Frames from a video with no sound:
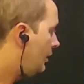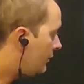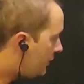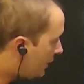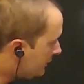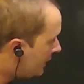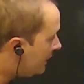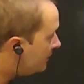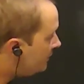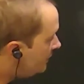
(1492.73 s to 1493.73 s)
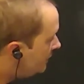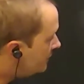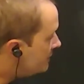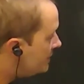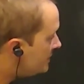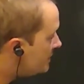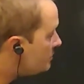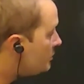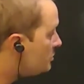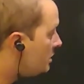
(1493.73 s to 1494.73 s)
On the other hand, the distance
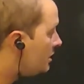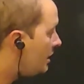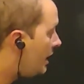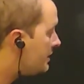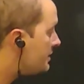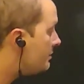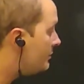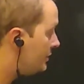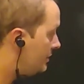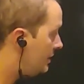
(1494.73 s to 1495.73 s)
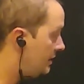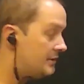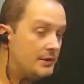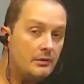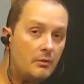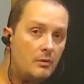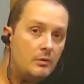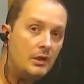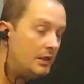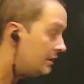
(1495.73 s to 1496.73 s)
between x sub n and 0
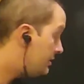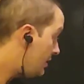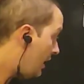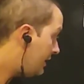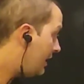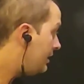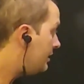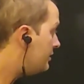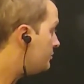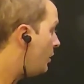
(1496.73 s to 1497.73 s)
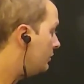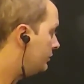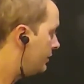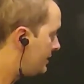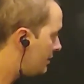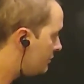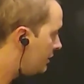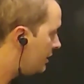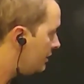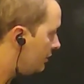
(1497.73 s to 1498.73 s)
is not getting any smaller. It's actually
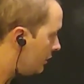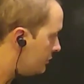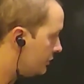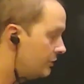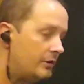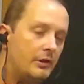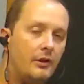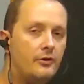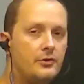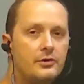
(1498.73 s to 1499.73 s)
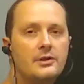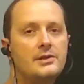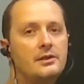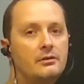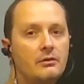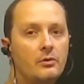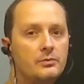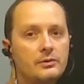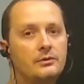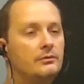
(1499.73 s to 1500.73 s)
getting larger and larger as n
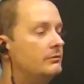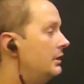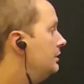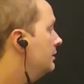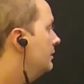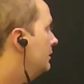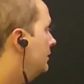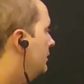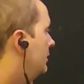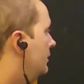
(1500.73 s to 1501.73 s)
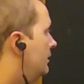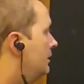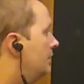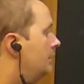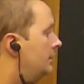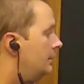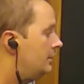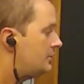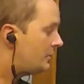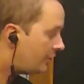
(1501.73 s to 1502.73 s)
grows, right?
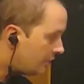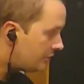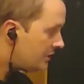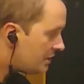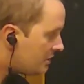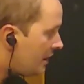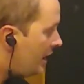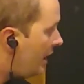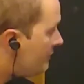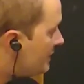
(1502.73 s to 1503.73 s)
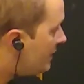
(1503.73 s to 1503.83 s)
So the contradiction I have is